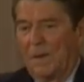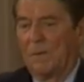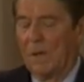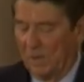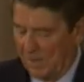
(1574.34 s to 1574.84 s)

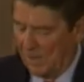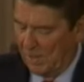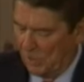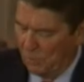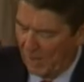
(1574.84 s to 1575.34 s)
Well,
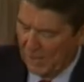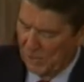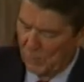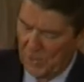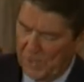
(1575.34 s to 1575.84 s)
you've
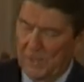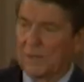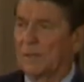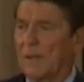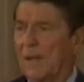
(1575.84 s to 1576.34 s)
asked one
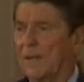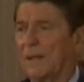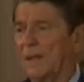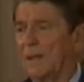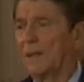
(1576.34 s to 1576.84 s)
here that I
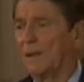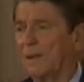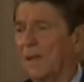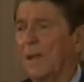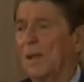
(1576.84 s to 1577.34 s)
think
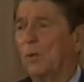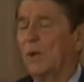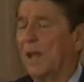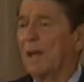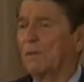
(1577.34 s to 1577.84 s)

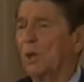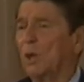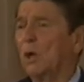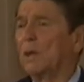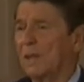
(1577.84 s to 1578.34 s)
we'd have to
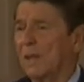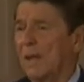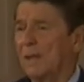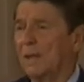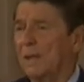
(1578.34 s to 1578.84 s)
look at
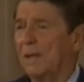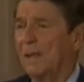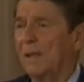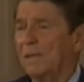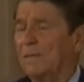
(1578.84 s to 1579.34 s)
that
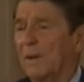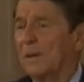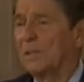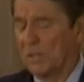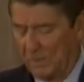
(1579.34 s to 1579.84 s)

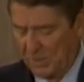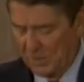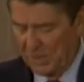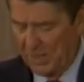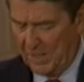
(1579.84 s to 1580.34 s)
very
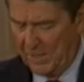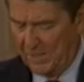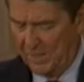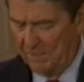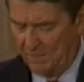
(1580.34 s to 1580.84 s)
seriously
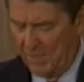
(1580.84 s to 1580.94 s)
and